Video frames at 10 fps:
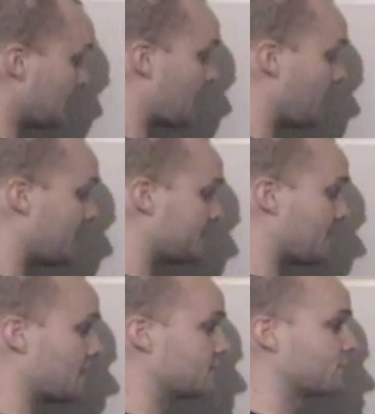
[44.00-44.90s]
Now, a lot of
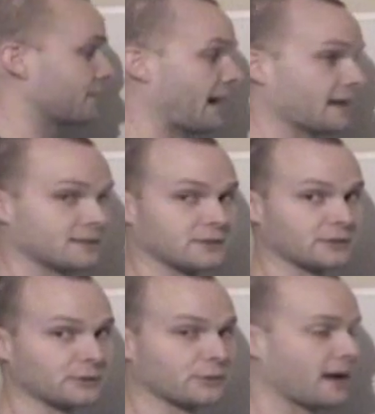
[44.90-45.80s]
times you're asked
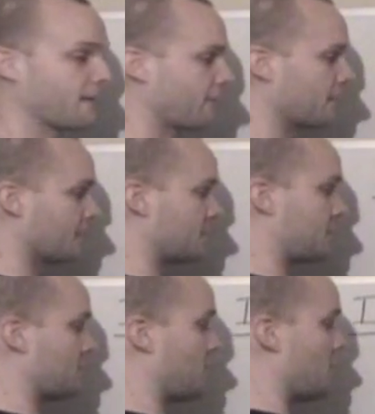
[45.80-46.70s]
to graph
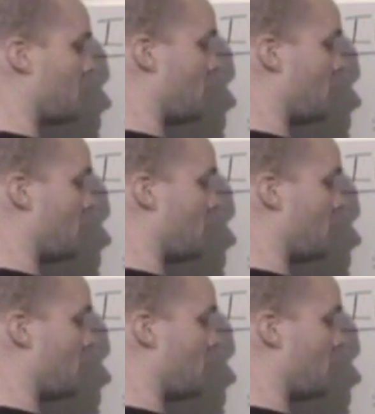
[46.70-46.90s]
this